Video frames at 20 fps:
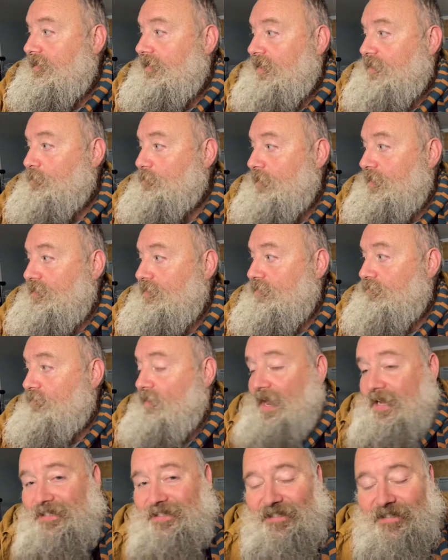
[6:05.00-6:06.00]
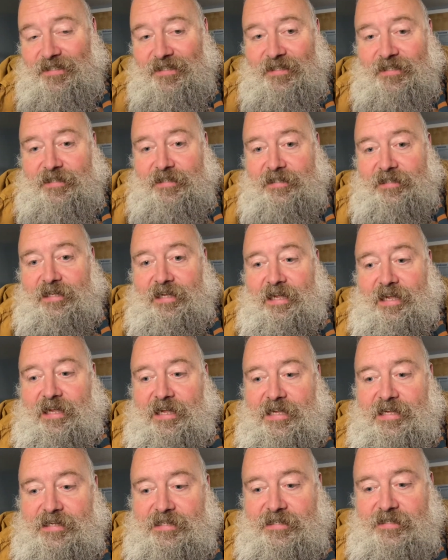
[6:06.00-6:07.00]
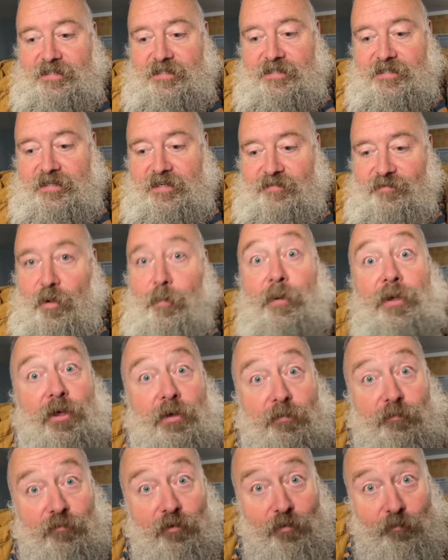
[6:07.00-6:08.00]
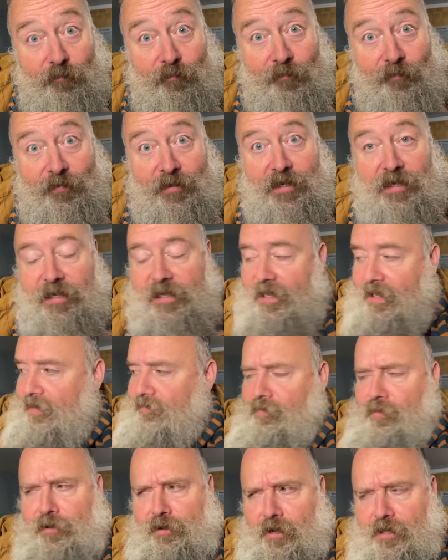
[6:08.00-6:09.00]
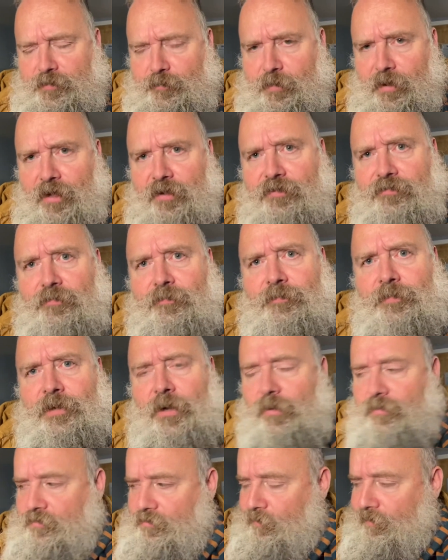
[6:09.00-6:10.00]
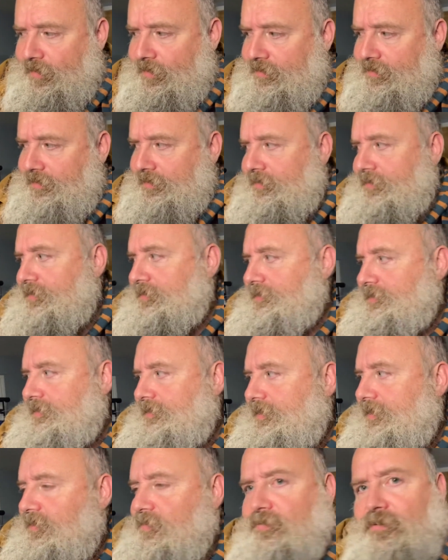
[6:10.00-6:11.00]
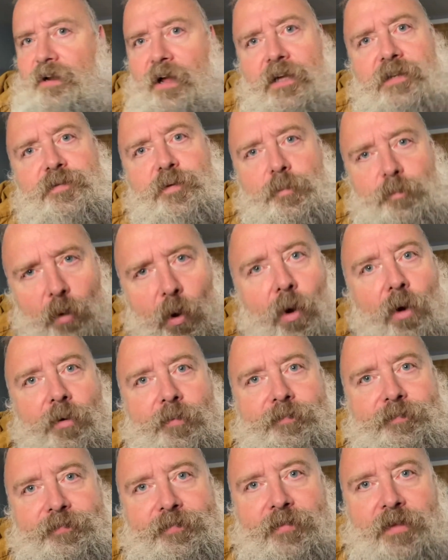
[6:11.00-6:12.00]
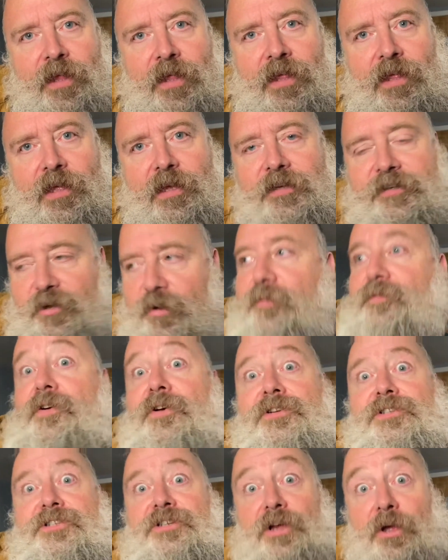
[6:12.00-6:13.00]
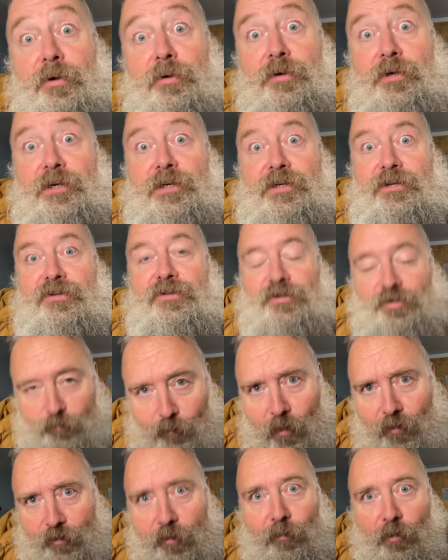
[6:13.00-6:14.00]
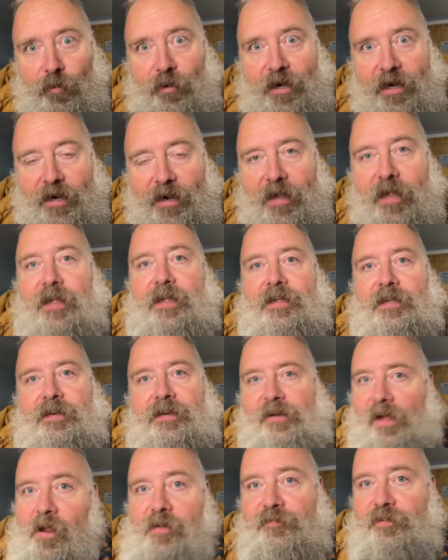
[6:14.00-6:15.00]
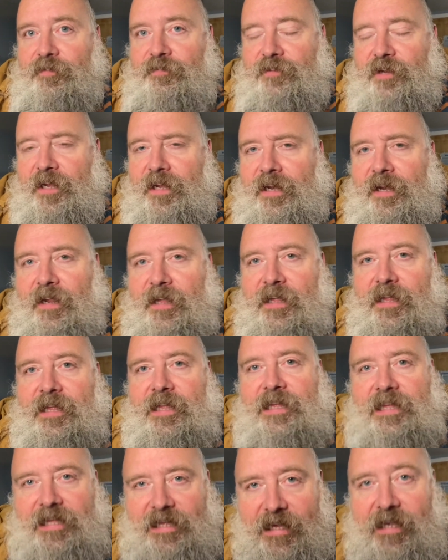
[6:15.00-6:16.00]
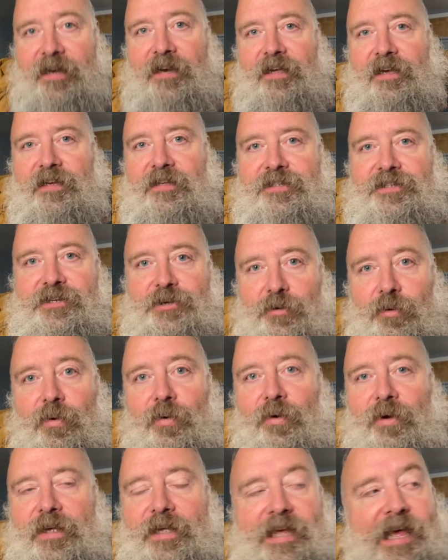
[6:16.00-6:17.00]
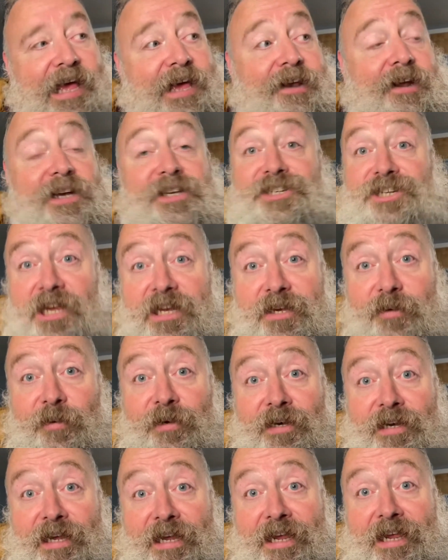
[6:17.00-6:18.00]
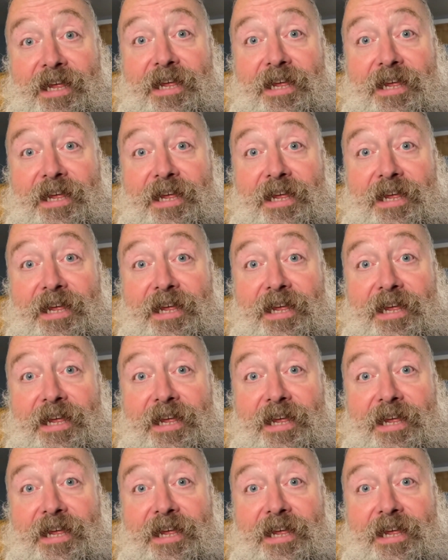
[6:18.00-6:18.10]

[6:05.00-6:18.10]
place to rest. And I've got my own room and a very nice bathroom, ensuite, and I couldn't ask for more. So first show tomorrow morning, 9:15 in a school, and I genuinely